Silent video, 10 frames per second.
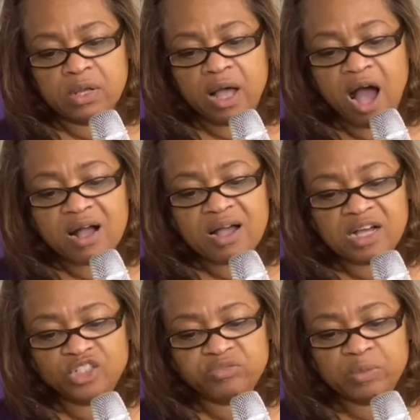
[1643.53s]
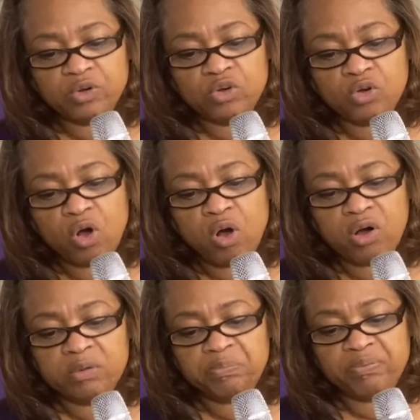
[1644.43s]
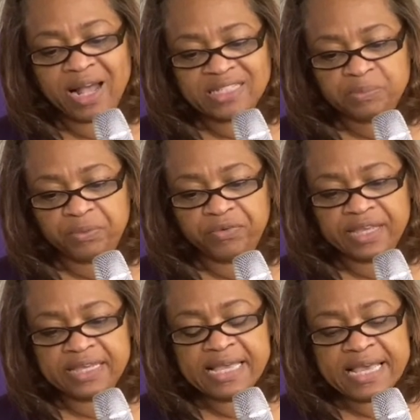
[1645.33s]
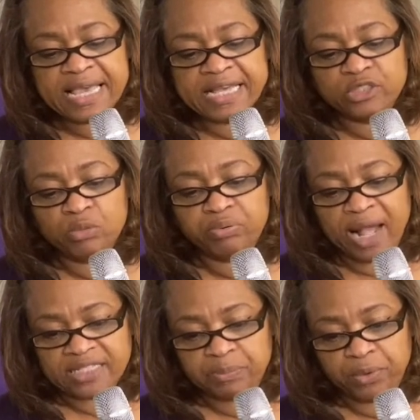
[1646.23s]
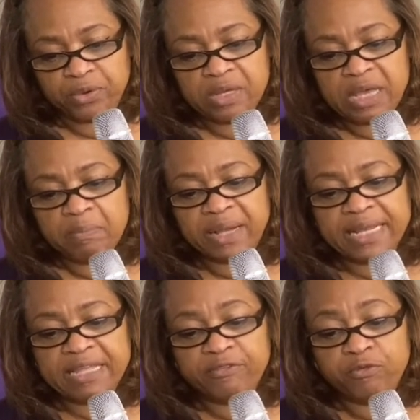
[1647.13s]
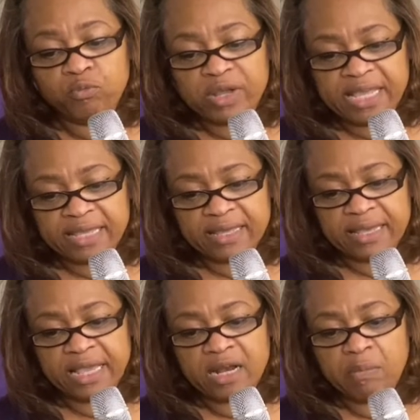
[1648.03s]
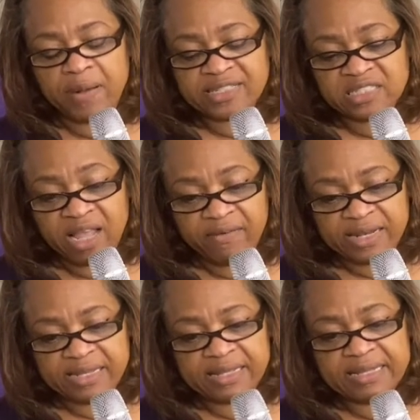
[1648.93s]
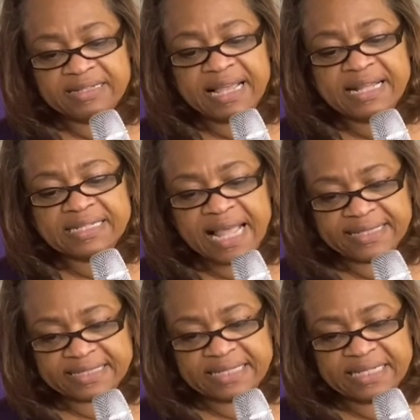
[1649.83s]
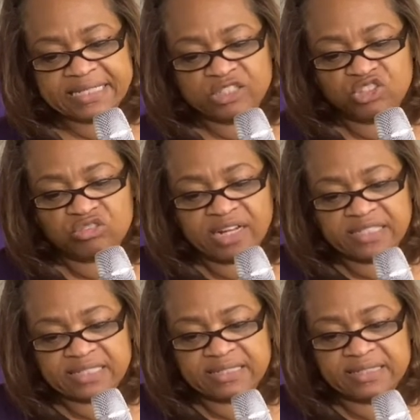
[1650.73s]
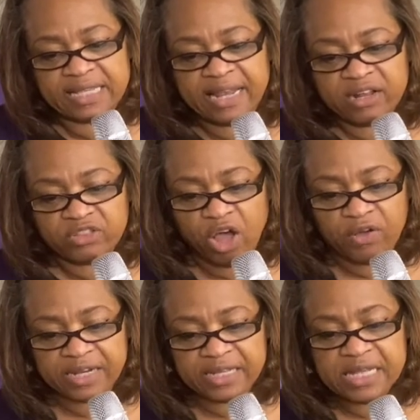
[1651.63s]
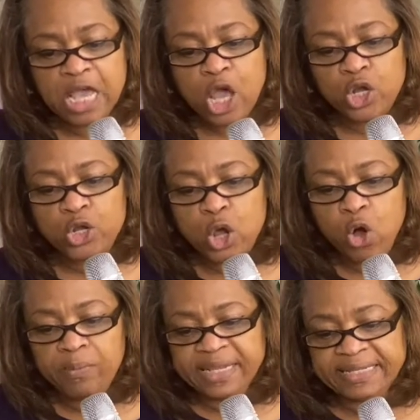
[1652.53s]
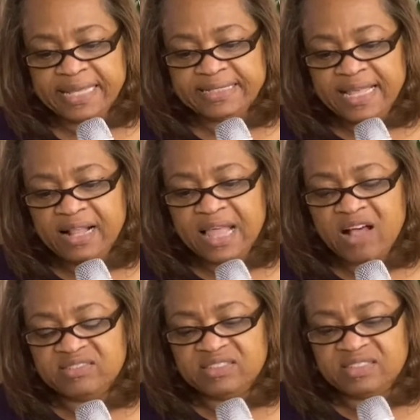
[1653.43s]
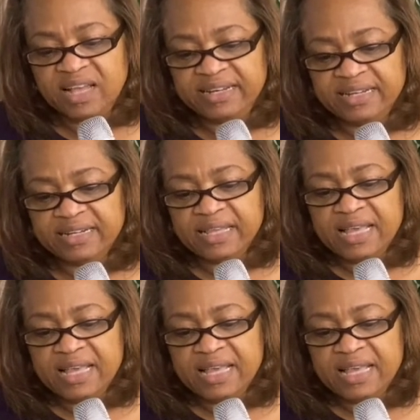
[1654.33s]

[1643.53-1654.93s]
our country will go on prospering and to prosper. But if we, in our posterity, neglect its instructions and authority, no man can tell how sudden